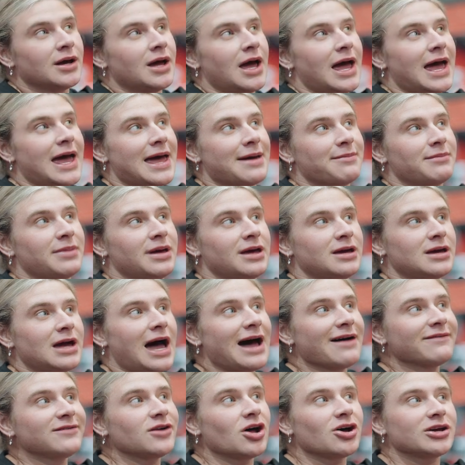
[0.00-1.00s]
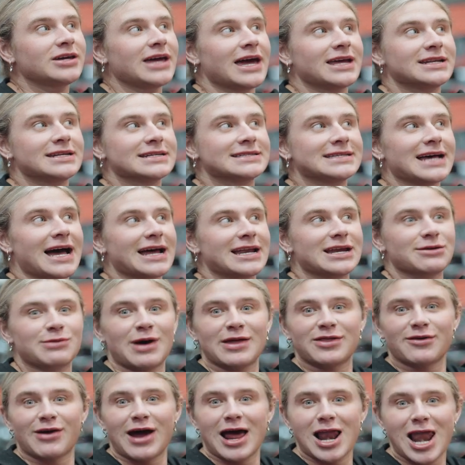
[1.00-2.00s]
I've not yet decided
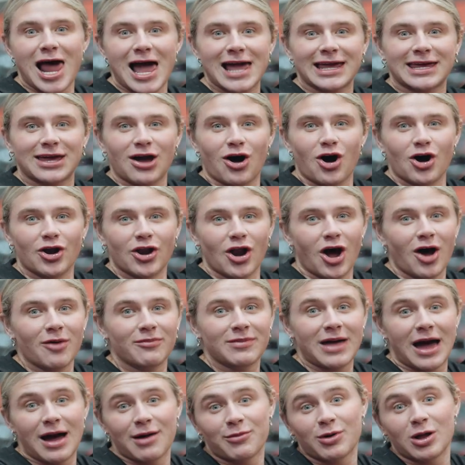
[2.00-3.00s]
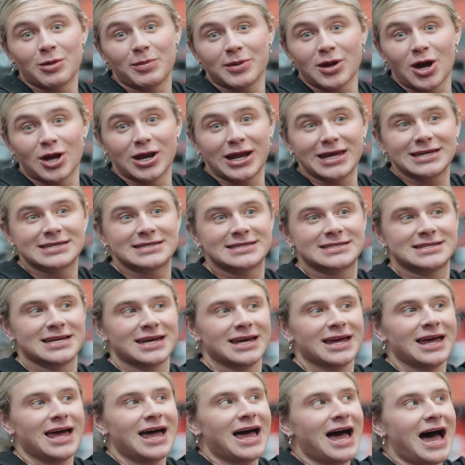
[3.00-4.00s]
whether I like it or not, I will be honest.
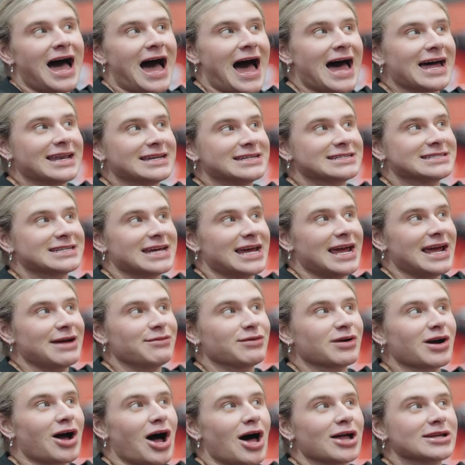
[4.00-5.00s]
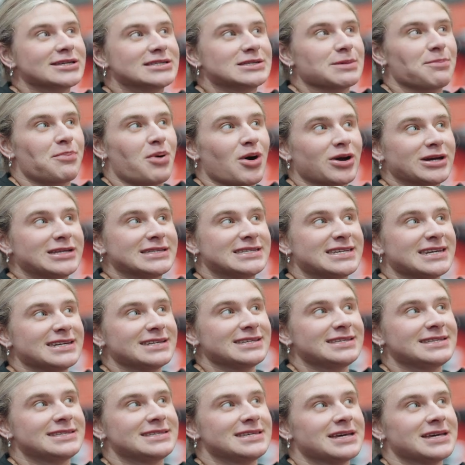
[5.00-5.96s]
And in regards to pointers,